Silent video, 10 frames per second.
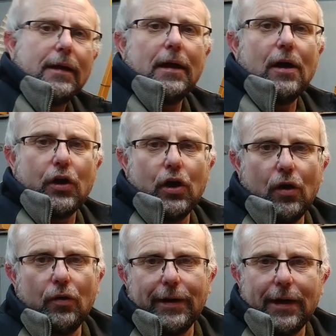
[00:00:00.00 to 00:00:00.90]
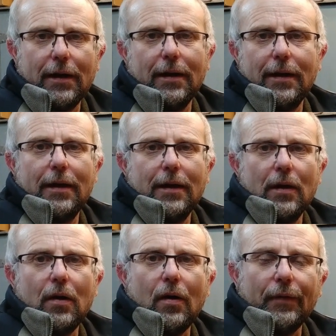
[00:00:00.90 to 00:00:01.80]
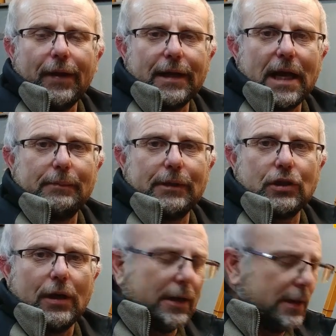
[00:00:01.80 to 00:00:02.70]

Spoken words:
occurring on that armature.